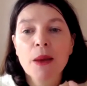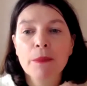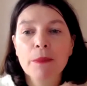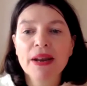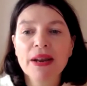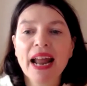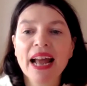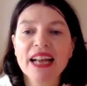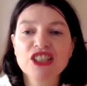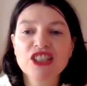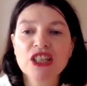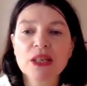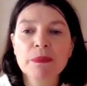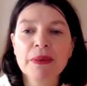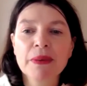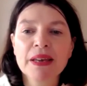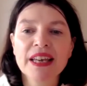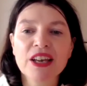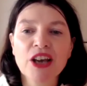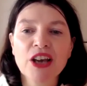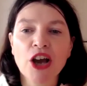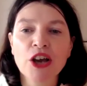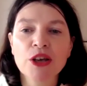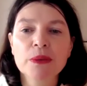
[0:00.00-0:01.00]
But actually
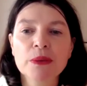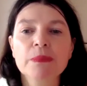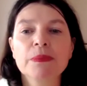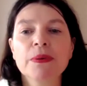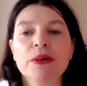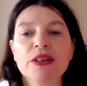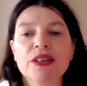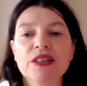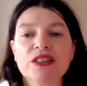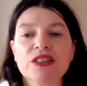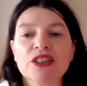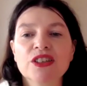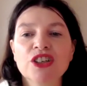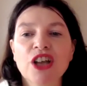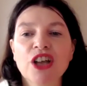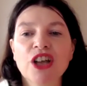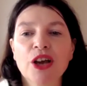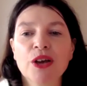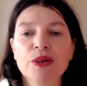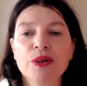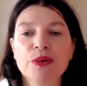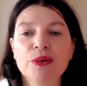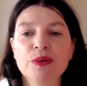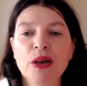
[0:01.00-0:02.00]
being open, you
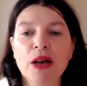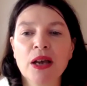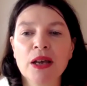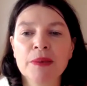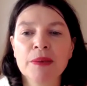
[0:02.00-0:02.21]
know,